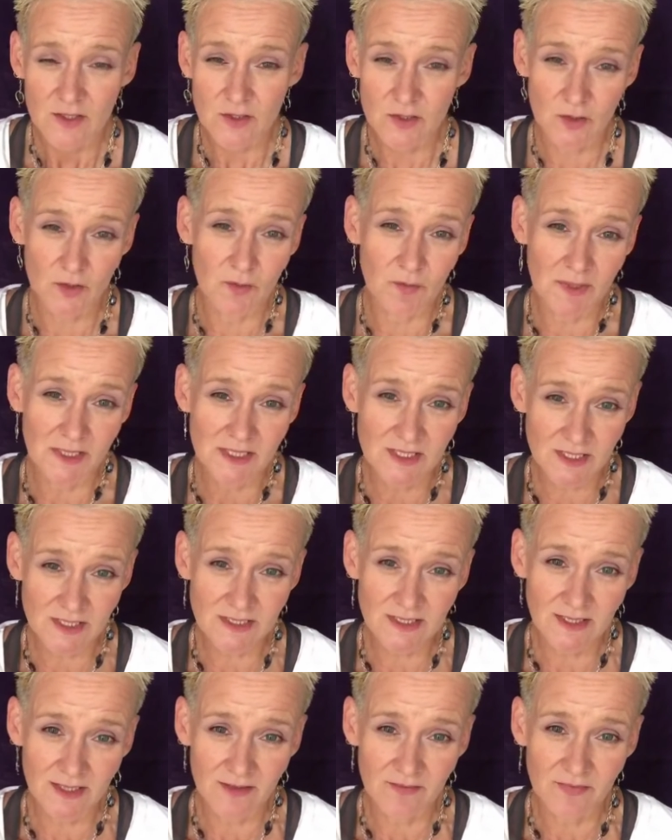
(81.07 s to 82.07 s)
So you eat
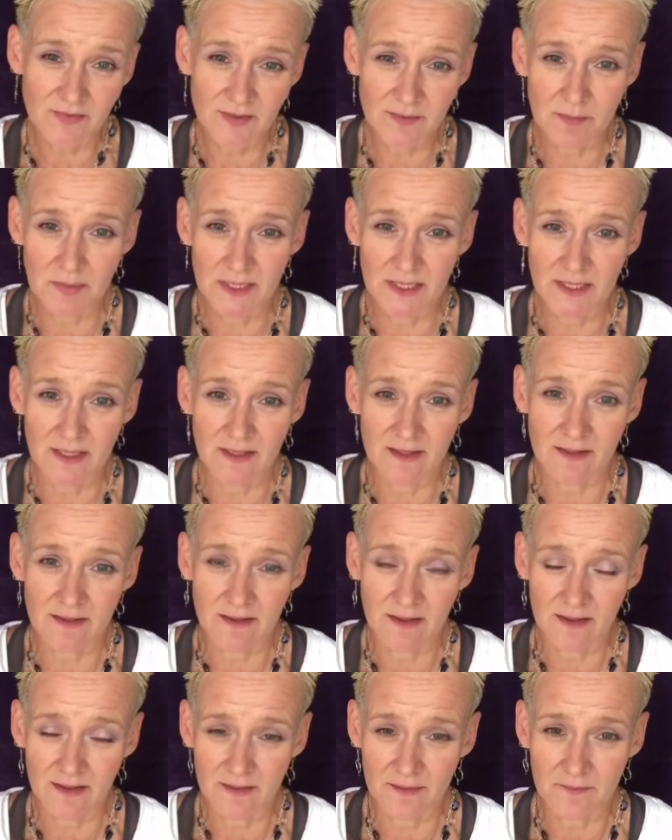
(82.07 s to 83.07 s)
just enough to be
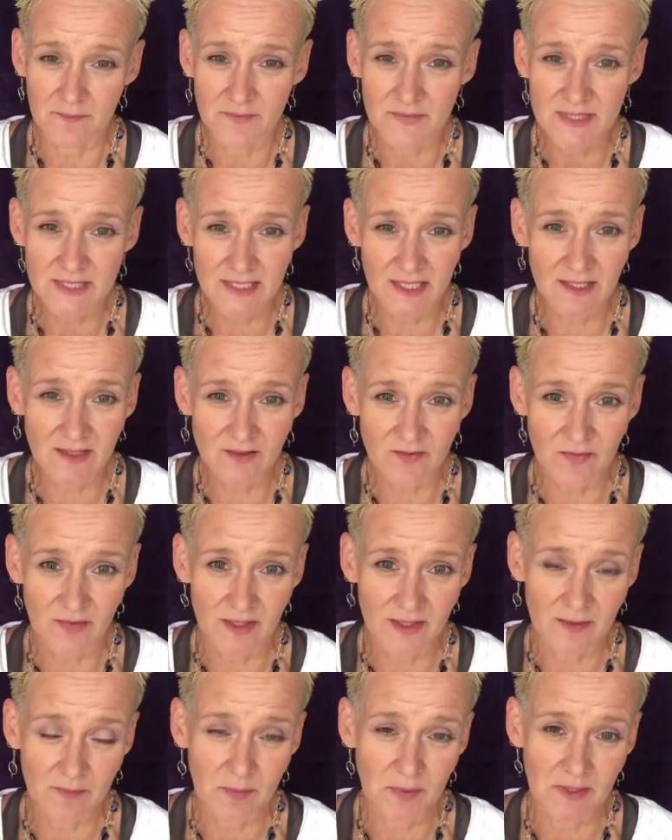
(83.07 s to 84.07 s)

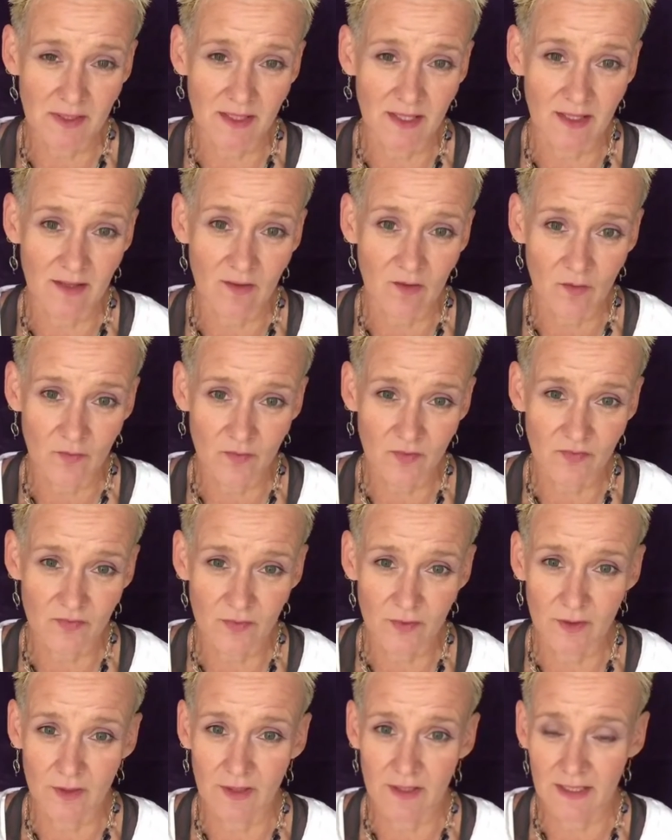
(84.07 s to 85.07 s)
satisfied, but not
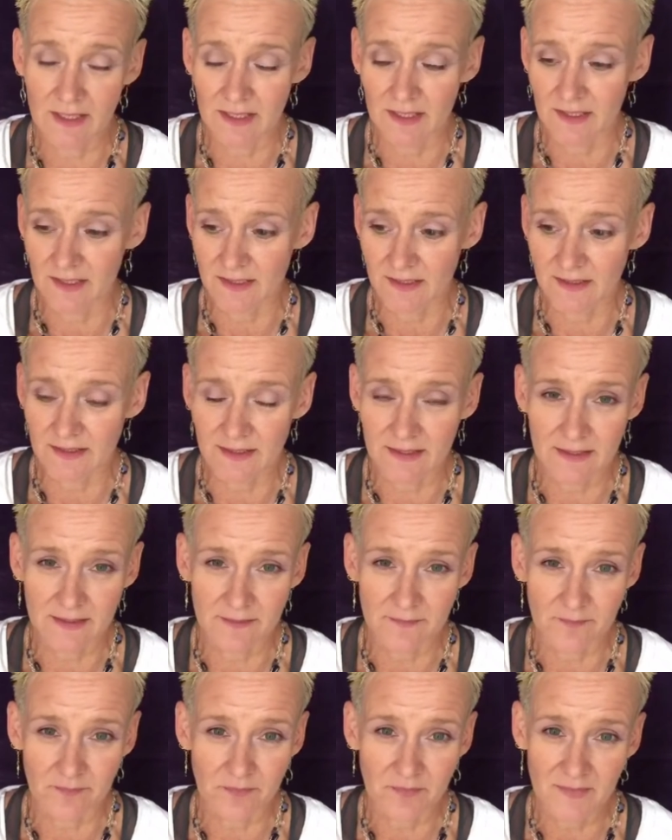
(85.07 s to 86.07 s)
overfull and
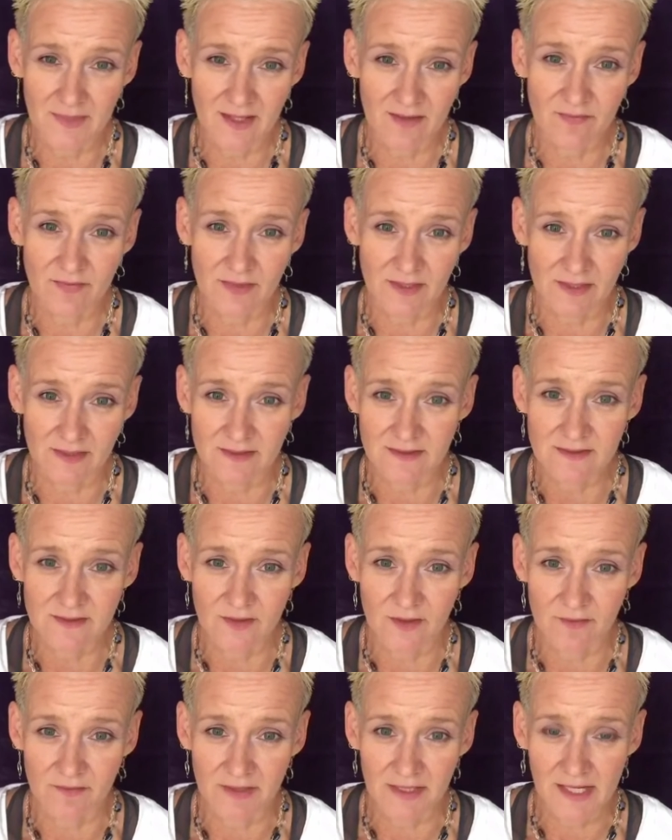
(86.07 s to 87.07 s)
not feeling
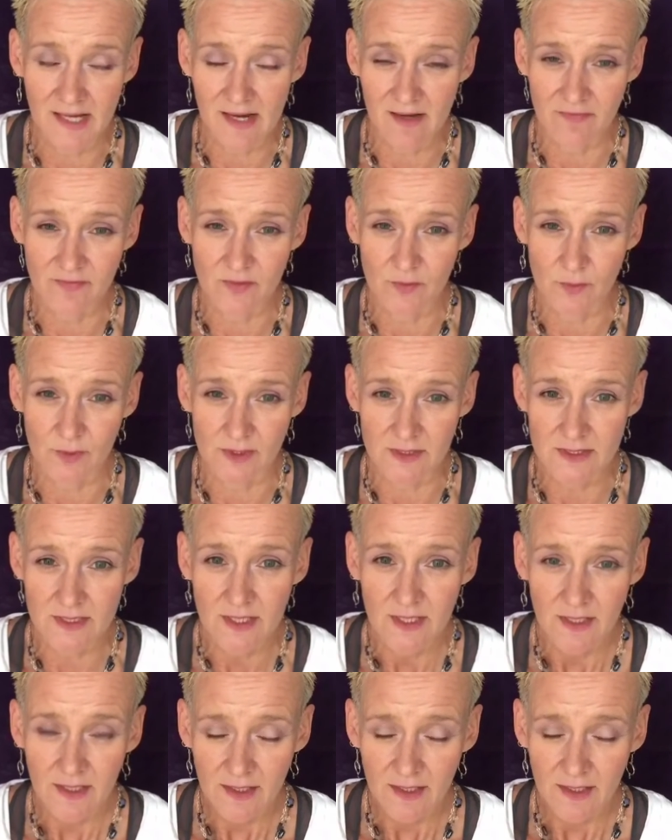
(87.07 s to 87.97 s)
starving afterwards.